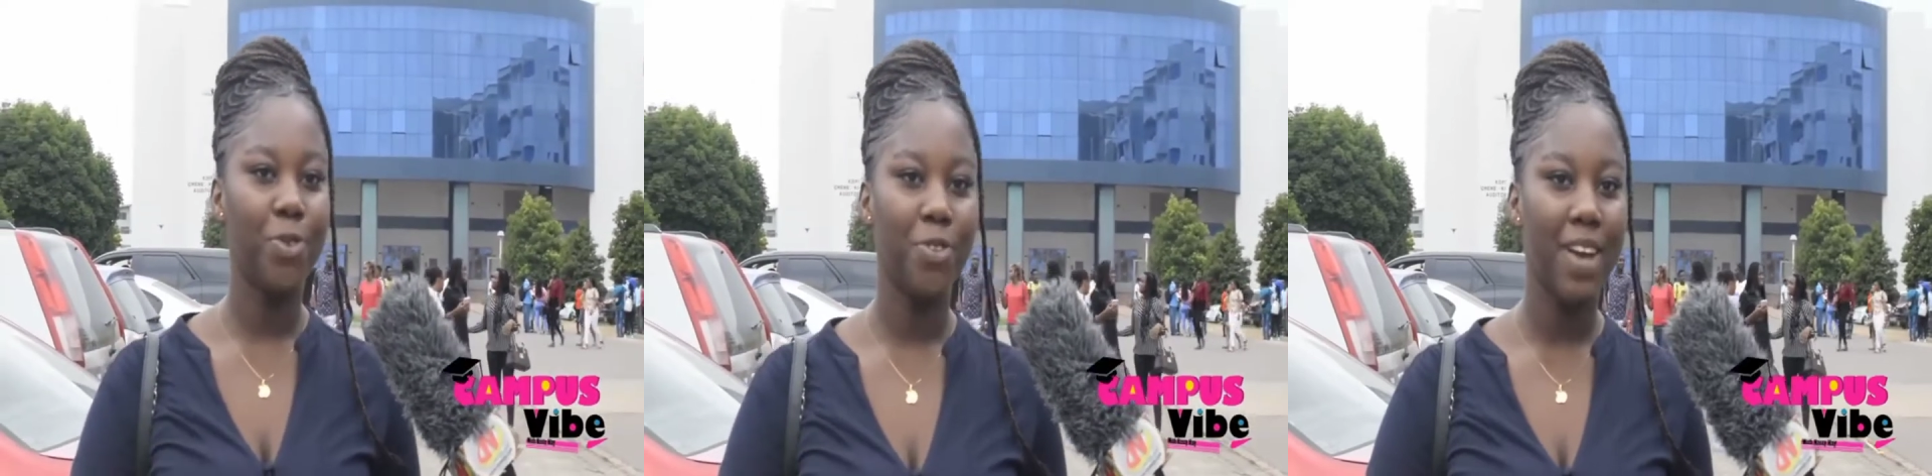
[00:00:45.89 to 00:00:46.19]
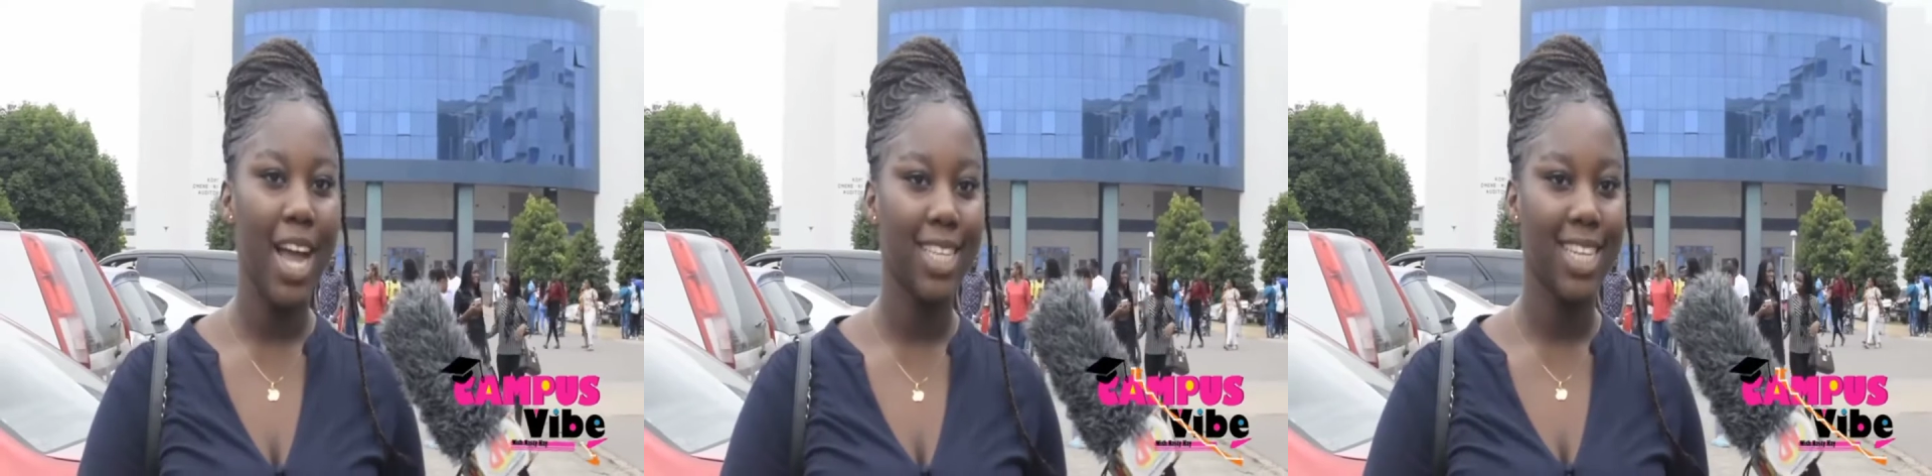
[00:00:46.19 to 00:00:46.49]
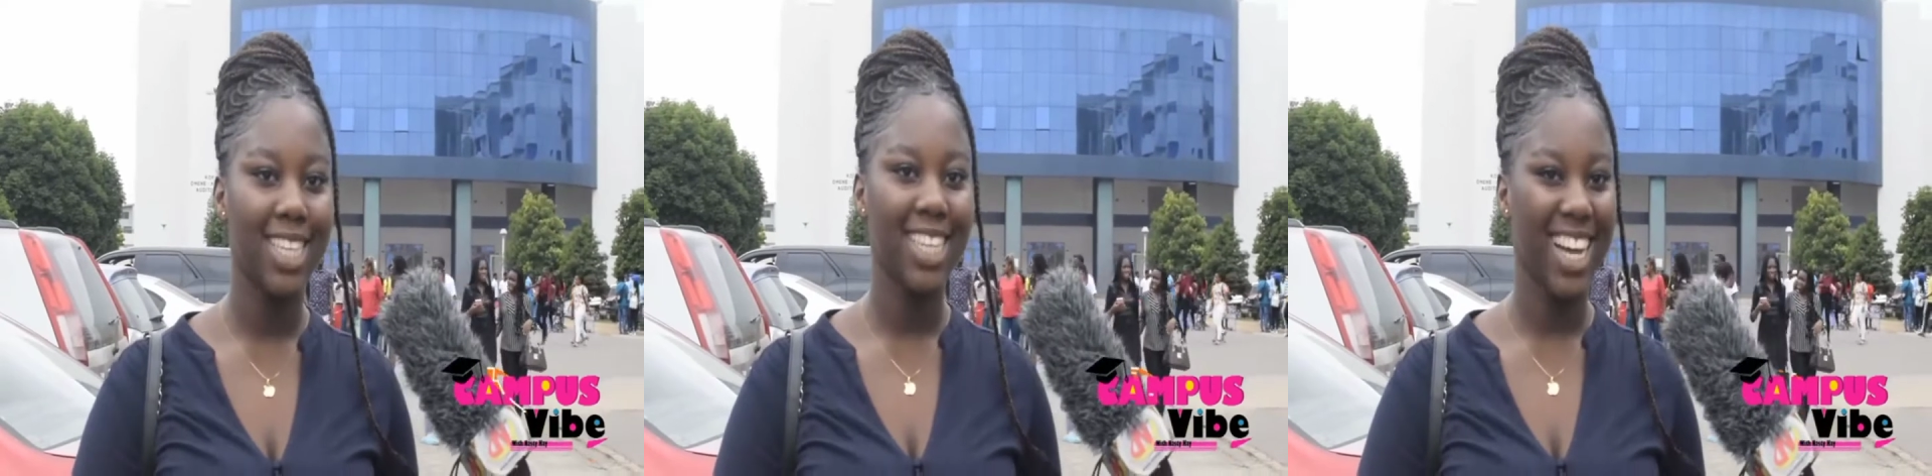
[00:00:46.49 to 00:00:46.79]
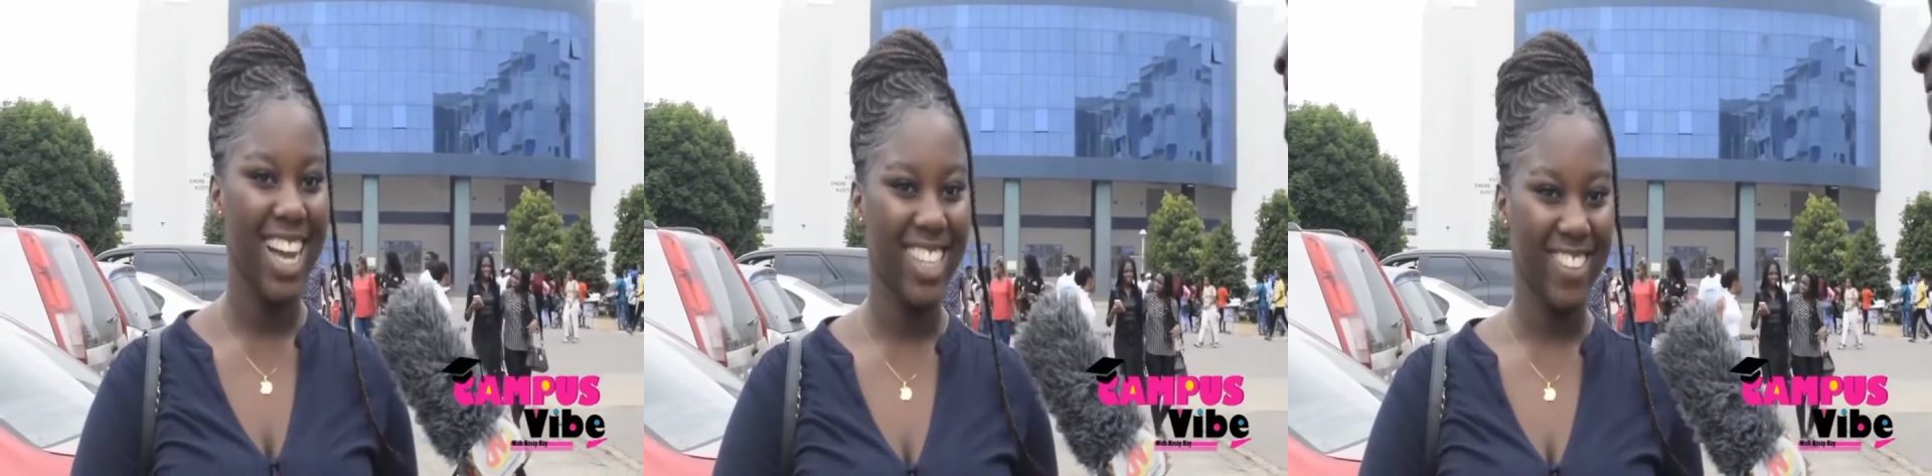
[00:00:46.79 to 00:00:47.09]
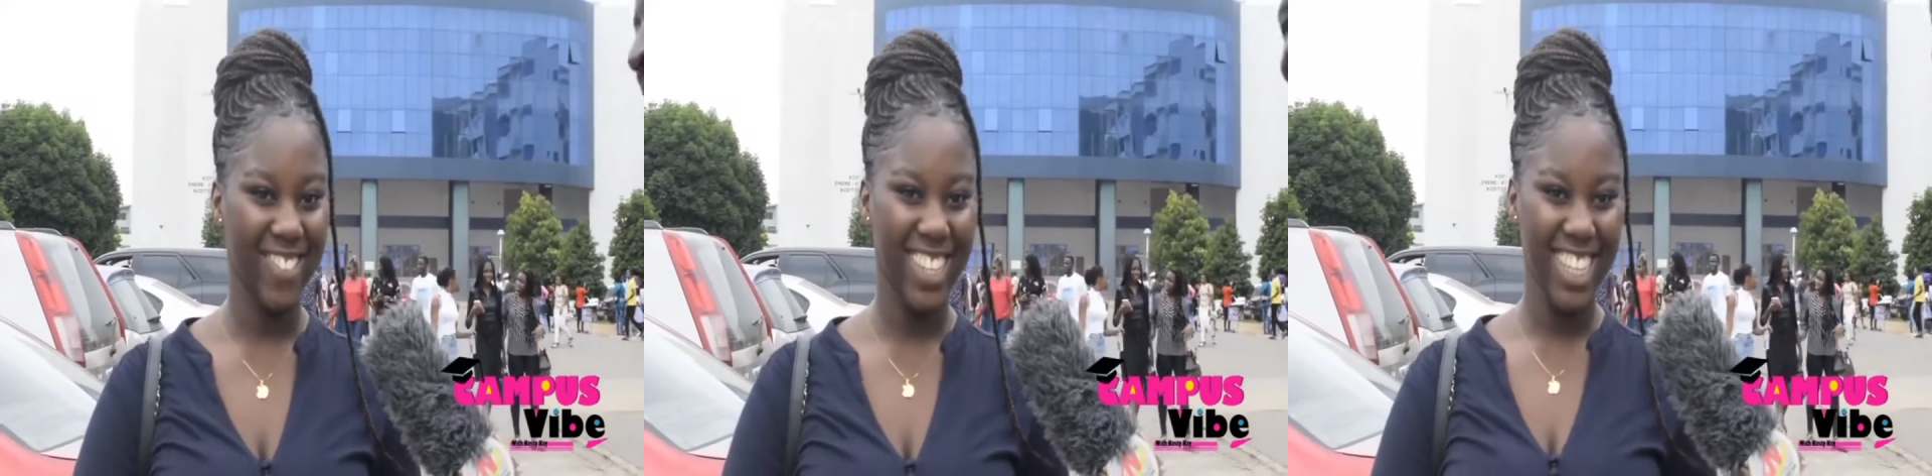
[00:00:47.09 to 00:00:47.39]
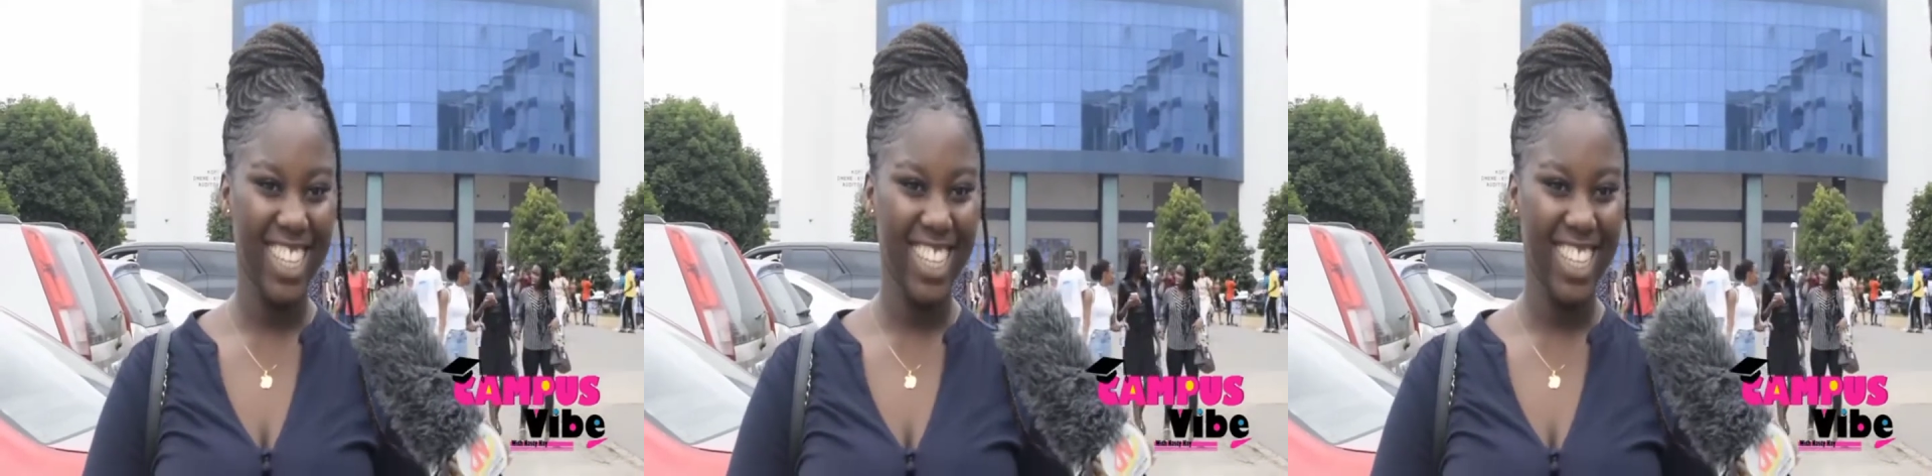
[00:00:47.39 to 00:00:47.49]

provide the same kind of need,